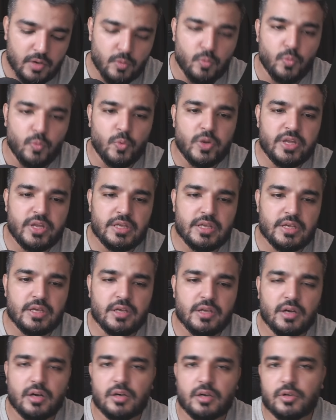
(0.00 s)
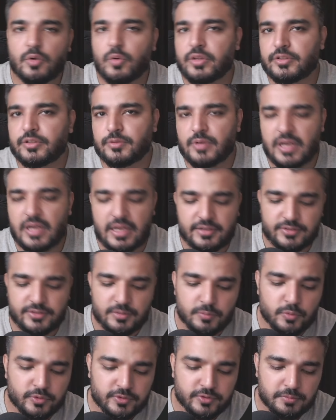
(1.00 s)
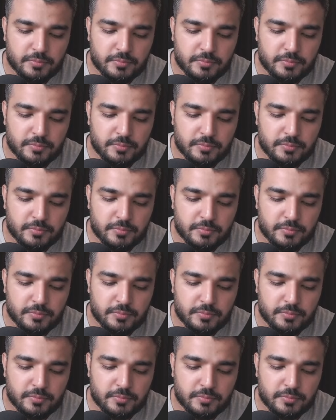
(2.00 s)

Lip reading: we are going to ask the most